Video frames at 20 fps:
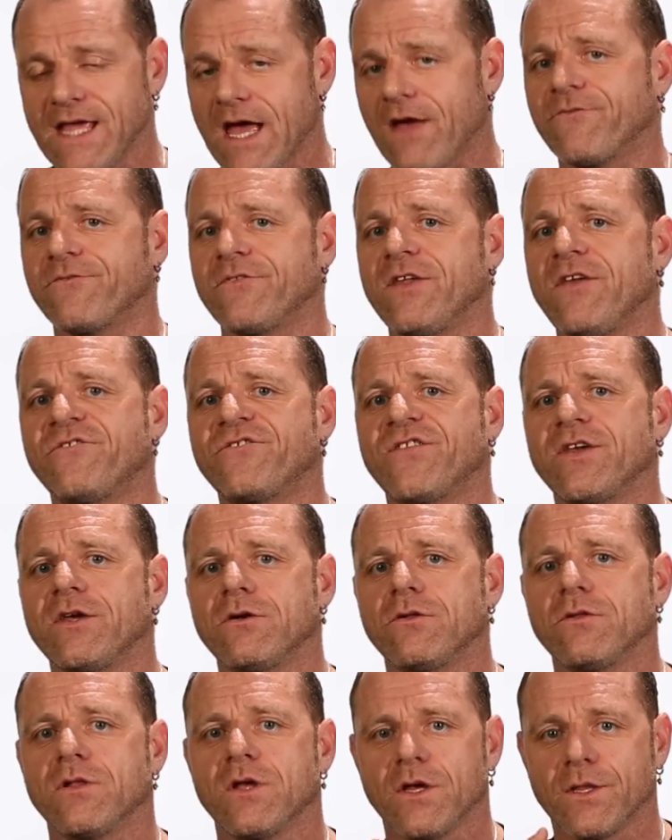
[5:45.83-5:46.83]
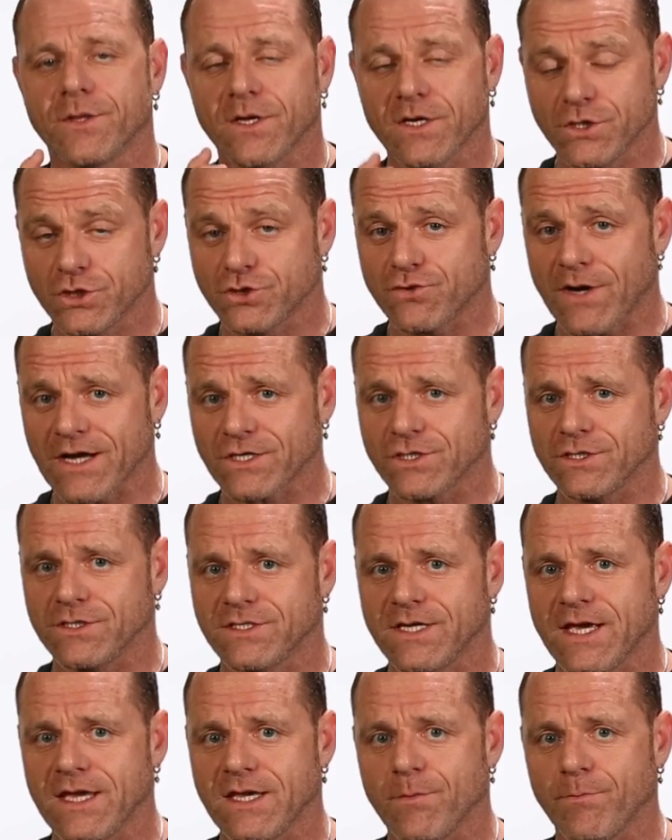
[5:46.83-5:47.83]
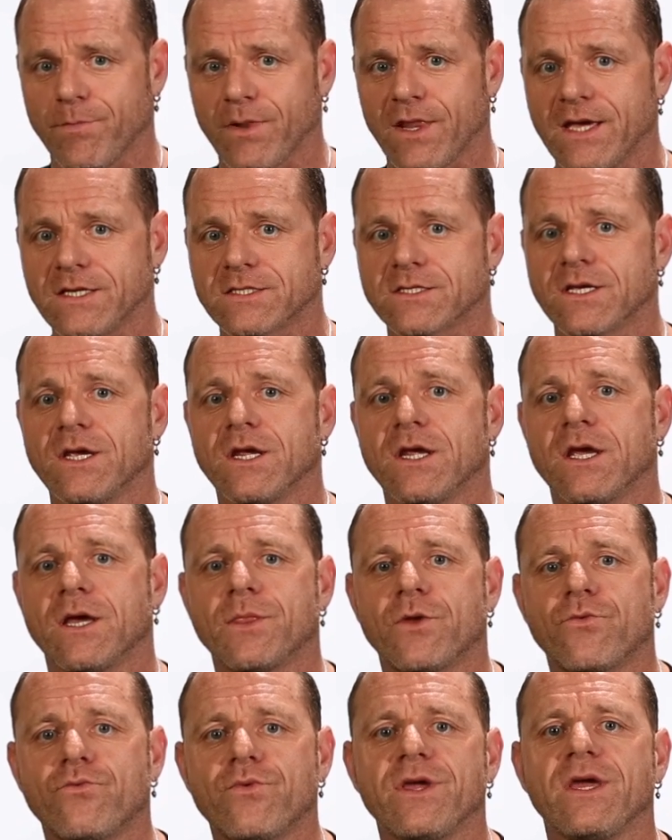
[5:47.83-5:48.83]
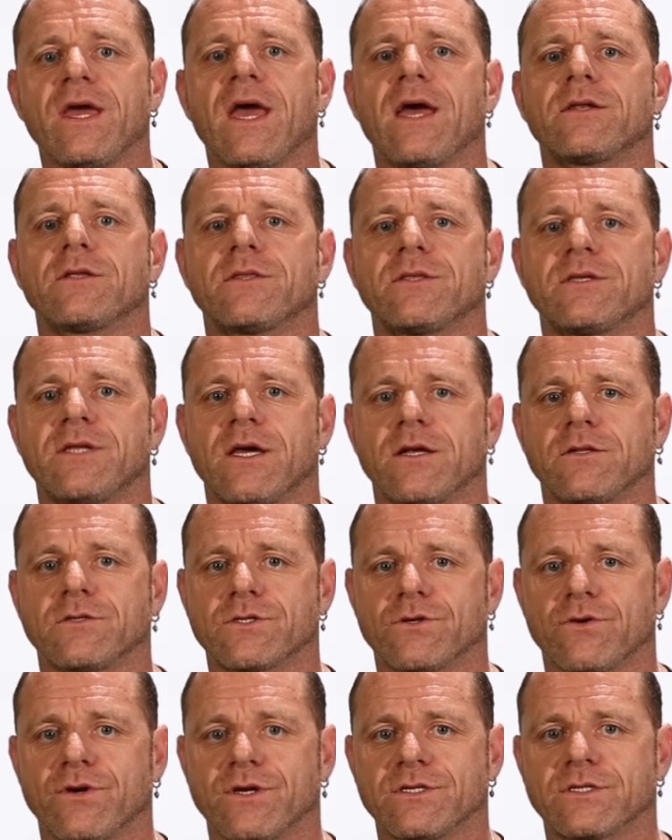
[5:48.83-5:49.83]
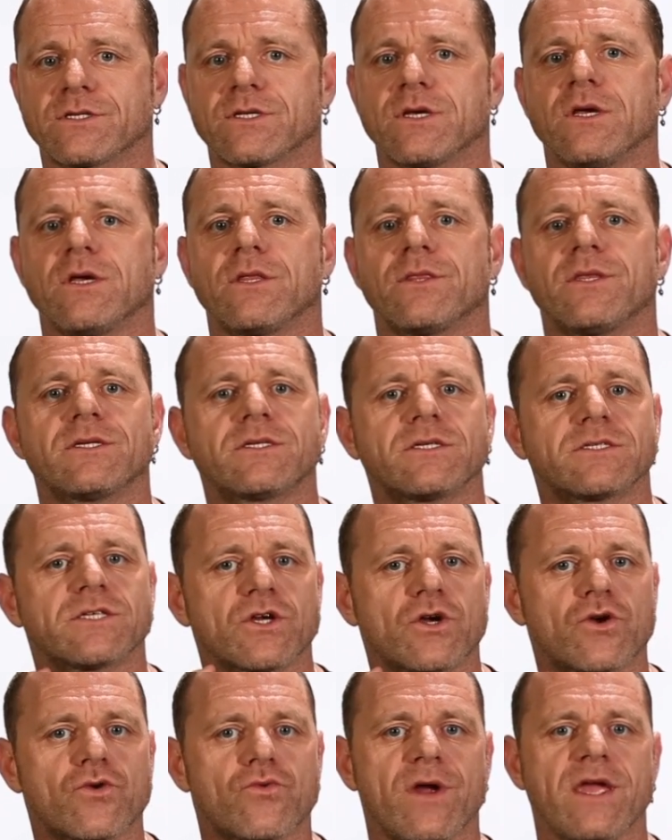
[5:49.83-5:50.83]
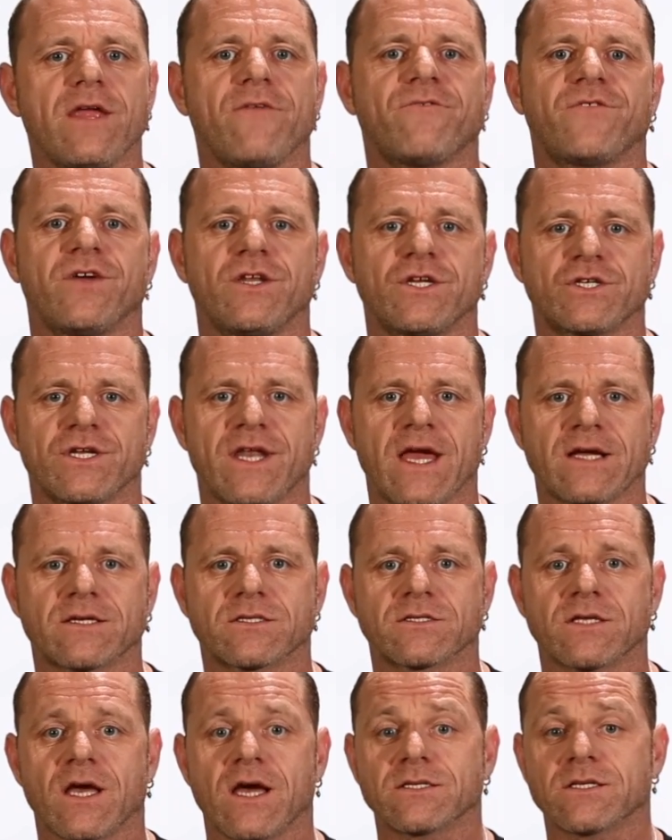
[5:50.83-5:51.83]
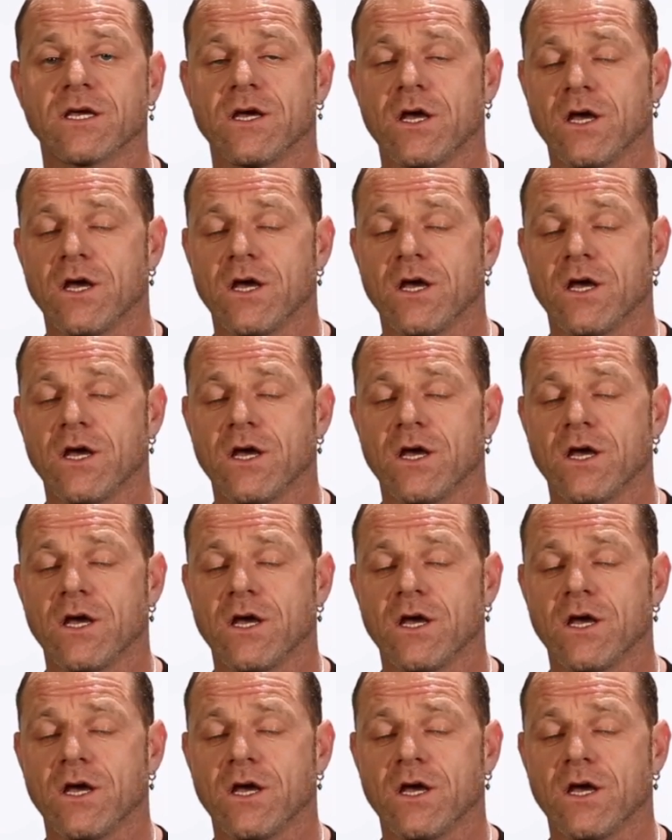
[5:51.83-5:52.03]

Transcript: definitely feel the contraction taking place in the rear head of the deltoids. This is a great finishing exercise.